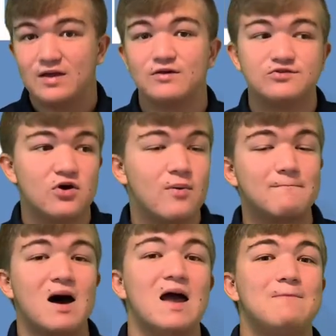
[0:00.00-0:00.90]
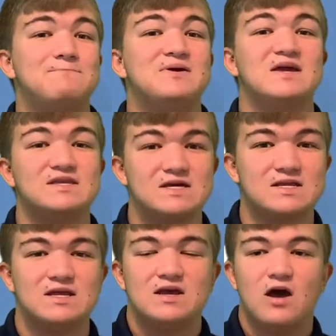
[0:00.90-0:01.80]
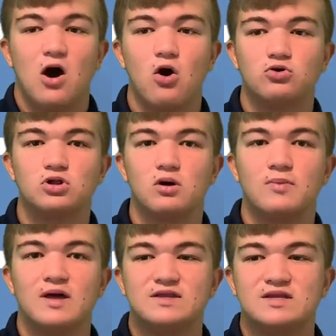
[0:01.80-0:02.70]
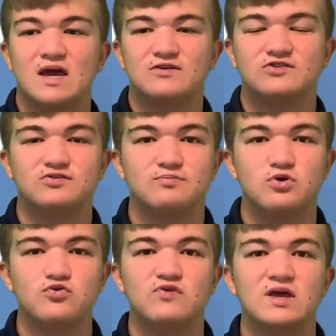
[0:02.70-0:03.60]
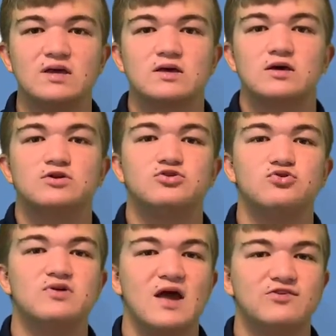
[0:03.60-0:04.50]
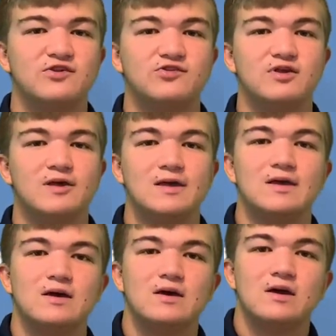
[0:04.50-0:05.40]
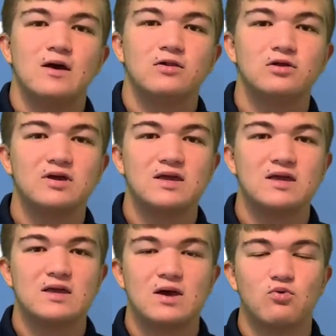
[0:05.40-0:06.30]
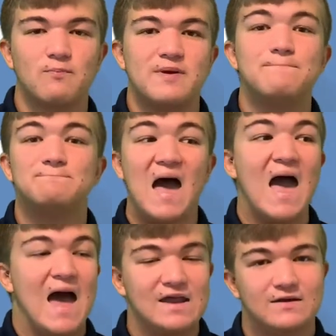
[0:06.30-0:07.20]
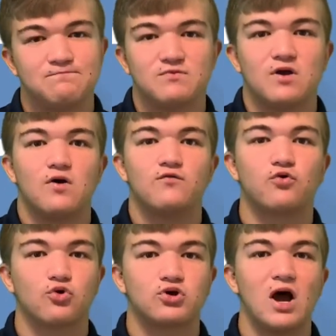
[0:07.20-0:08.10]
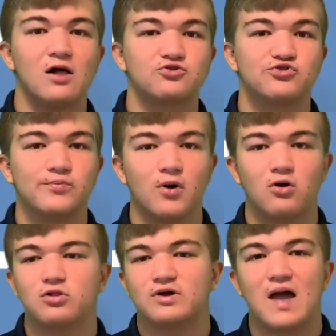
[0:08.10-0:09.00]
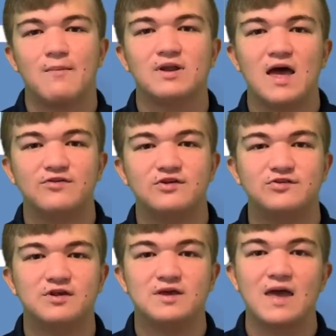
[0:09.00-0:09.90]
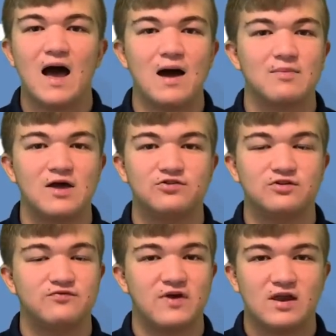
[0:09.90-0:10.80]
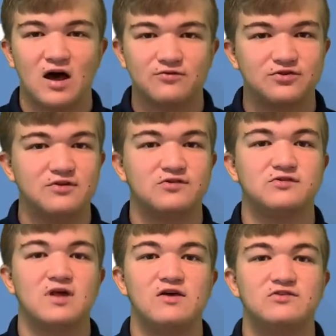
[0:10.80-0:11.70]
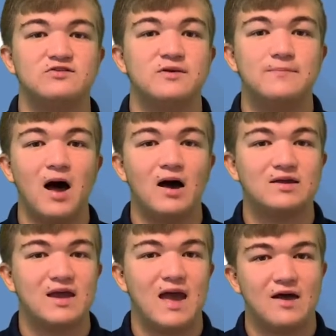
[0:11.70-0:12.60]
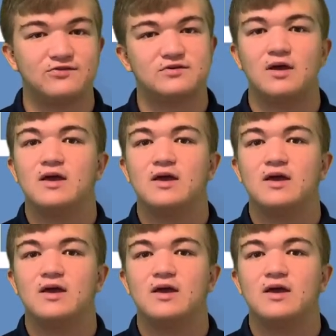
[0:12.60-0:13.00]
So in my opinion, Oklahoma and Texas moving to the SEC would be bad for college football. Look, I'm an SEC guy. I'm an SEC fan. Obviously, this is an SEC podcast.